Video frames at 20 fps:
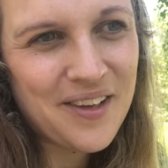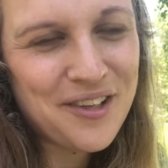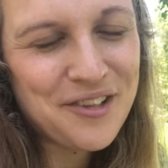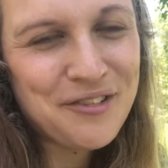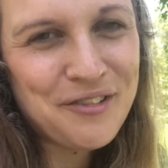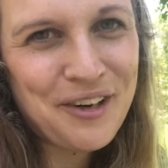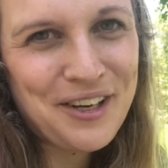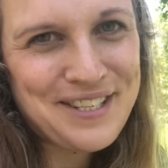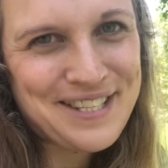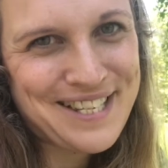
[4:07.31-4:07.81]

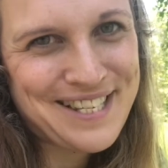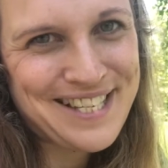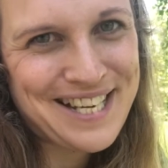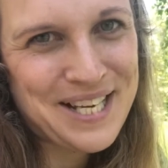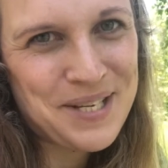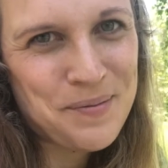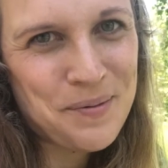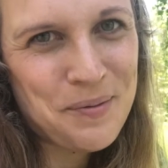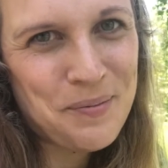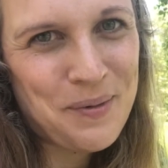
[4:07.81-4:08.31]
Fraser
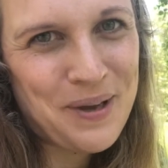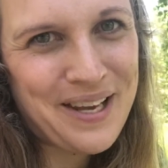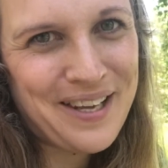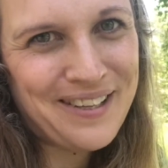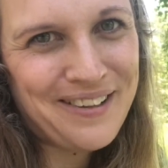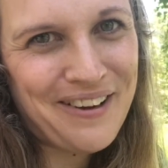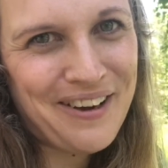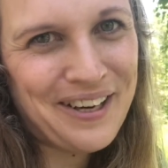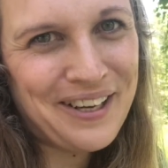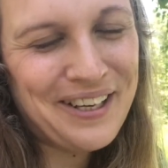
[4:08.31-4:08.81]
stays with me at
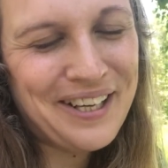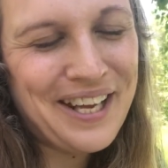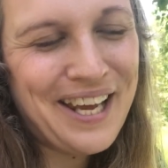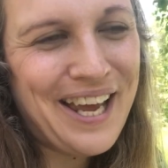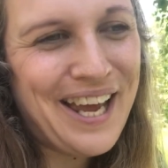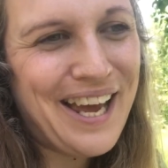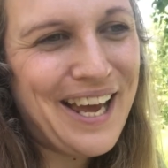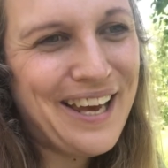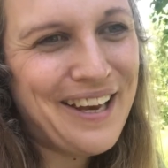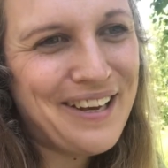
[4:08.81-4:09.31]
night,
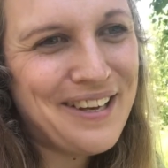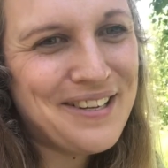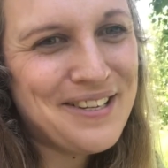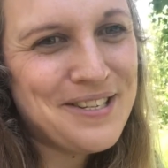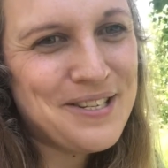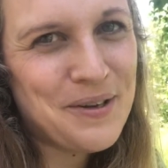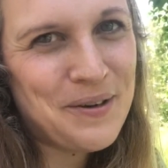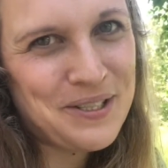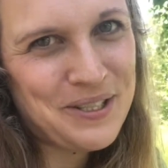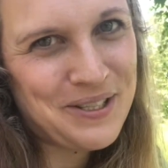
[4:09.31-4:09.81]

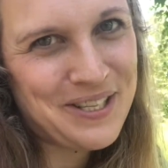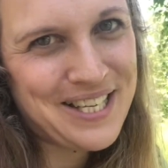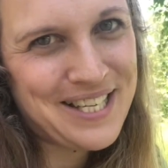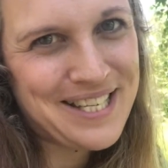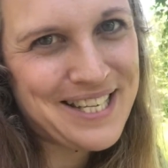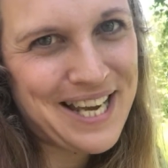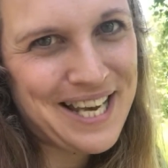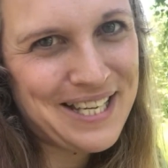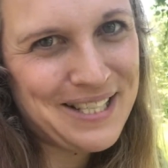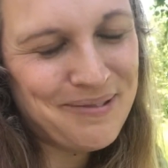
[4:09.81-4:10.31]
so I don't get
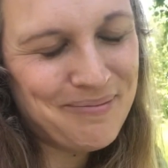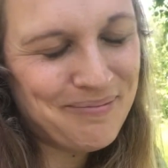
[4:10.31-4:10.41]
scared.